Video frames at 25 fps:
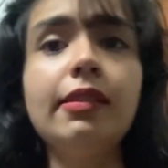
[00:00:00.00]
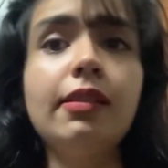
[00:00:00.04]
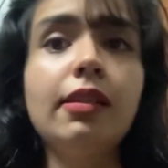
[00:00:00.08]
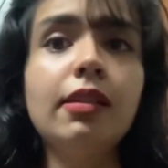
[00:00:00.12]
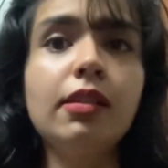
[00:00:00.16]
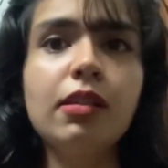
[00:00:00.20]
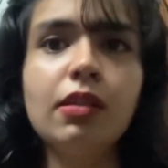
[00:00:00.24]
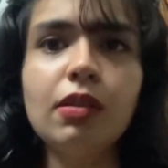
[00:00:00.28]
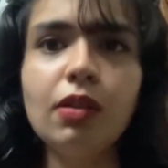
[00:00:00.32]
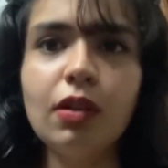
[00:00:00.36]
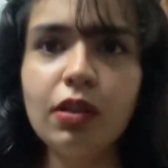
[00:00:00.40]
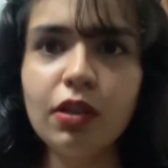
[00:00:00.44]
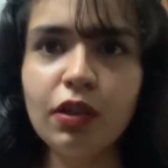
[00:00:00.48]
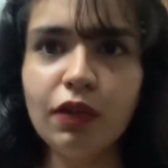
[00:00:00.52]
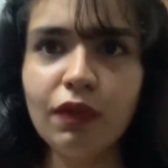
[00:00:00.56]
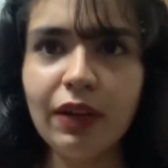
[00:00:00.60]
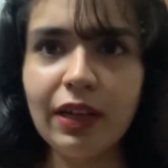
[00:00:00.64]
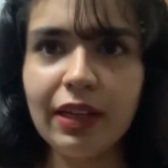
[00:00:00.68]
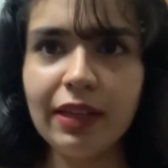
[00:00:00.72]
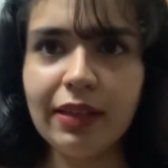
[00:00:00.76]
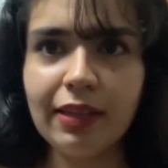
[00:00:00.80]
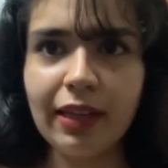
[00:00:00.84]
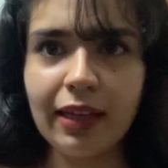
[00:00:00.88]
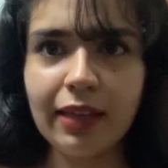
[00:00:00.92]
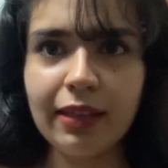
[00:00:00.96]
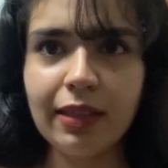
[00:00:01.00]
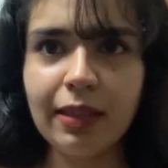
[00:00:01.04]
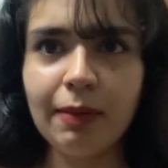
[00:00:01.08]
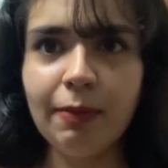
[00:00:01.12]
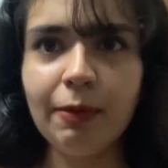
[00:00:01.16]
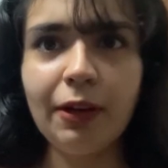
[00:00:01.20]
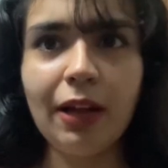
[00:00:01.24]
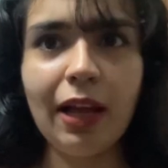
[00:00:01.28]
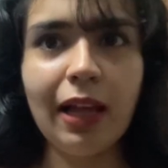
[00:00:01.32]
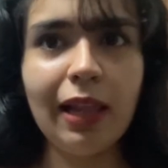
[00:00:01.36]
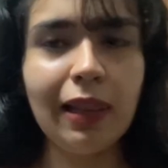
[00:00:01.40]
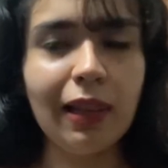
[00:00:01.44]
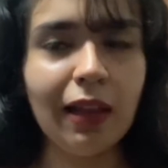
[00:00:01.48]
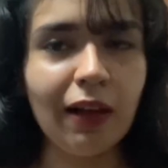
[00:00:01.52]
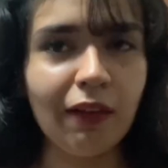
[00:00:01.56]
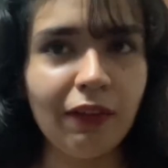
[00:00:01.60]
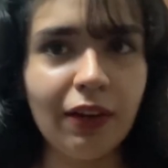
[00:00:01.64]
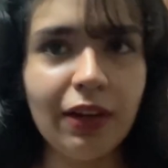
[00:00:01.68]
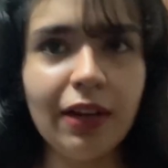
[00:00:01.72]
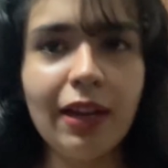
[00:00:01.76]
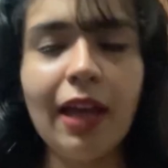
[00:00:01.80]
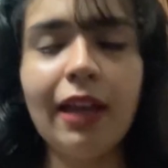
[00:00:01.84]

This is also very sexy, but I love it.